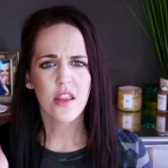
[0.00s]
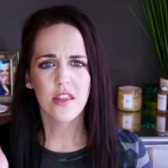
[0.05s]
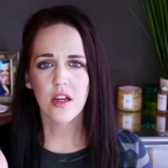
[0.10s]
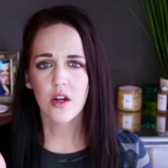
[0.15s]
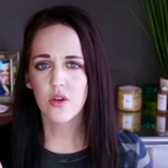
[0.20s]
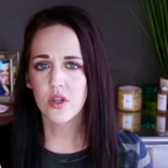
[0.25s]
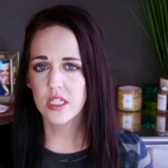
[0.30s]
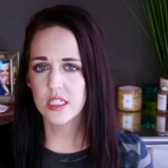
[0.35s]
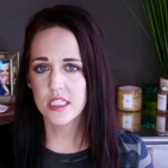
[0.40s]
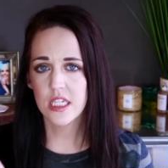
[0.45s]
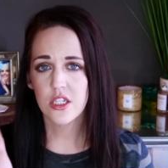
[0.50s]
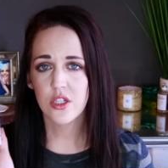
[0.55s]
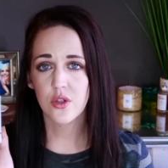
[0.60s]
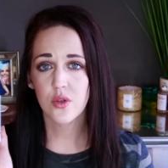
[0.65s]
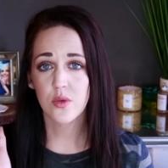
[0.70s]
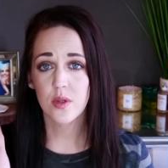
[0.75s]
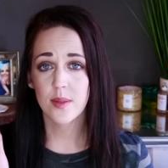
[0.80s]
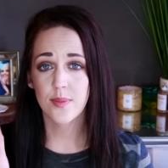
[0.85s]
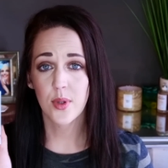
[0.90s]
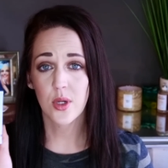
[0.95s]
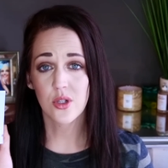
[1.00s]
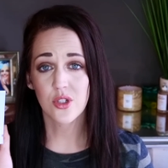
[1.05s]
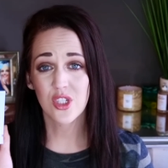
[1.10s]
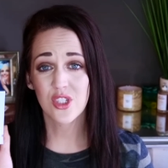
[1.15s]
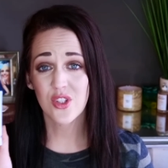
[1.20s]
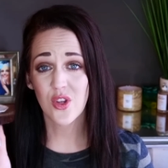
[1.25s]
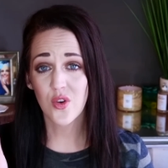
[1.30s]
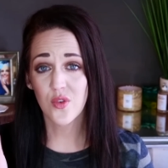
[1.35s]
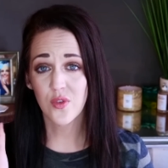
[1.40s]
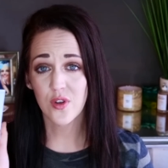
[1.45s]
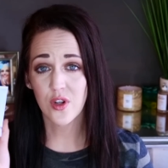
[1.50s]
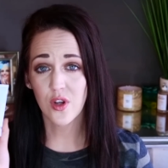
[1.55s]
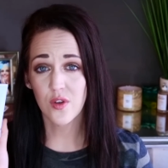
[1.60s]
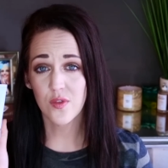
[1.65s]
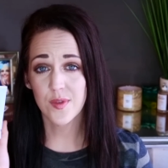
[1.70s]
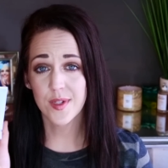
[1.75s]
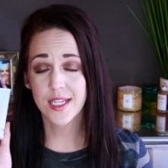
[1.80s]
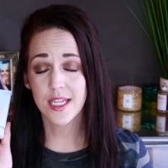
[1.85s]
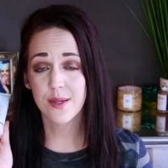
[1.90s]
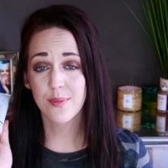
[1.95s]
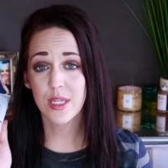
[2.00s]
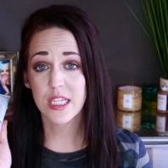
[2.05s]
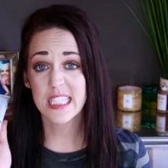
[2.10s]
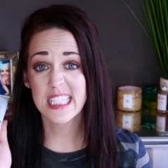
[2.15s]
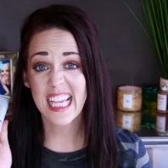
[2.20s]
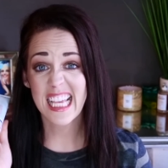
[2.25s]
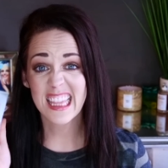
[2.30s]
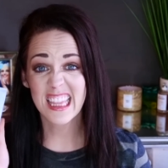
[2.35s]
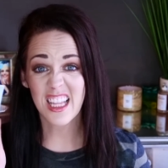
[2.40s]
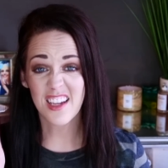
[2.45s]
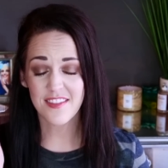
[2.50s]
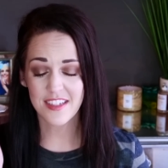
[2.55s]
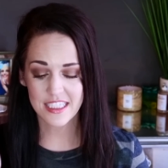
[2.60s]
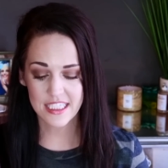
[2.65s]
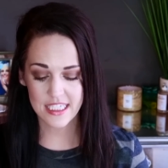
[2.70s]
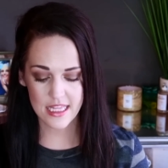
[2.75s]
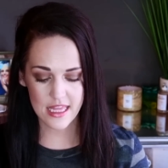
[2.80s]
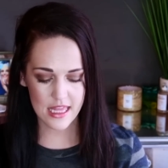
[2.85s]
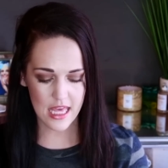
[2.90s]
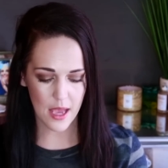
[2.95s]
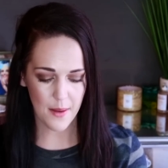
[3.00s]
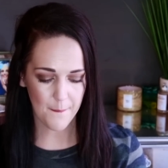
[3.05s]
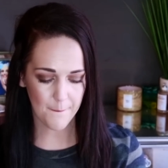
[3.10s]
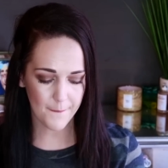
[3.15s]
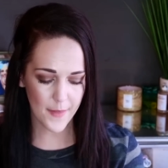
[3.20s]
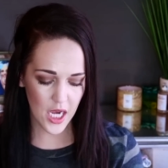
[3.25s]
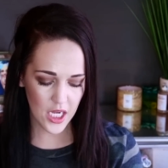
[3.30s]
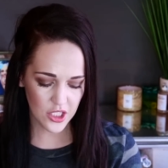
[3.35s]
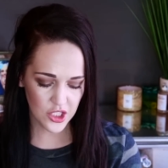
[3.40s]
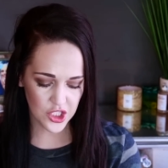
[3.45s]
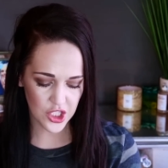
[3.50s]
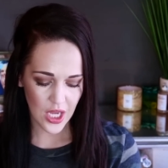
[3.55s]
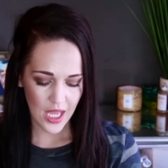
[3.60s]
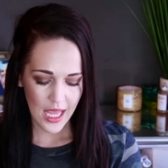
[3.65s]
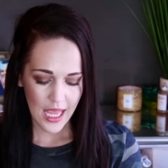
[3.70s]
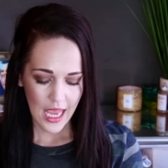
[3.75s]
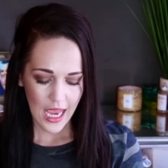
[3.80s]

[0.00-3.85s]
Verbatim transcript: that I'll continue to repurchase over and over again because I love it that much.